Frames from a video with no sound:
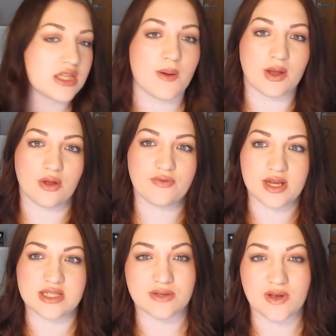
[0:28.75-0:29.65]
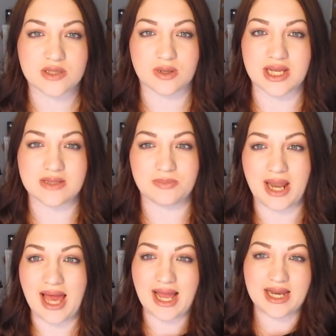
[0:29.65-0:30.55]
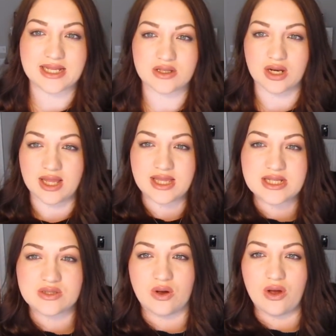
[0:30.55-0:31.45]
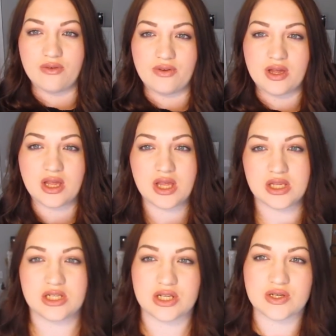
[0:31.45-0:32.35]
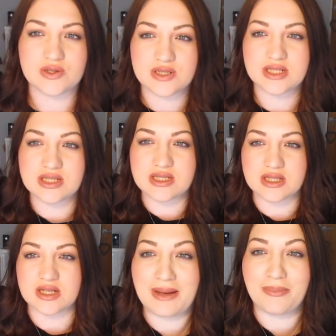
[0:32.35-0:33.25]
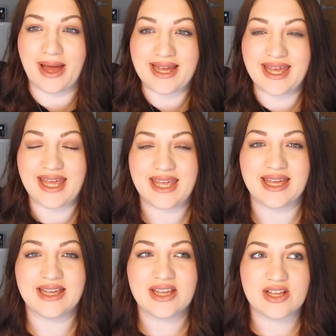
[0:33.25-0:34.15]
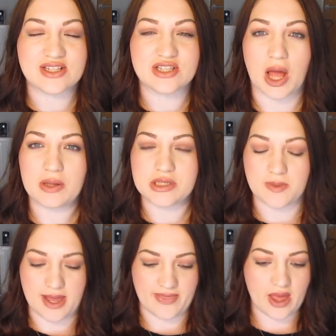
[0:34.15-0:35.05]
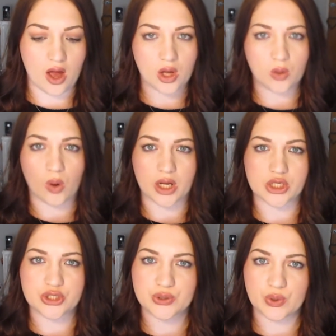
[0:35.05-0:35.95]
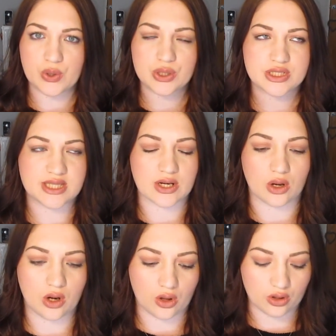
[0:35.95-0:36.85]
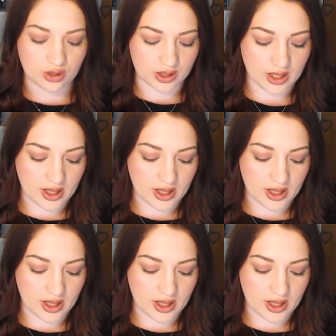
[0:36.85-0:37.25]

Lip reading: So I got three. So the first one is black and it's got like this sort of loose, baggy style to it. They are quite short, they're not long.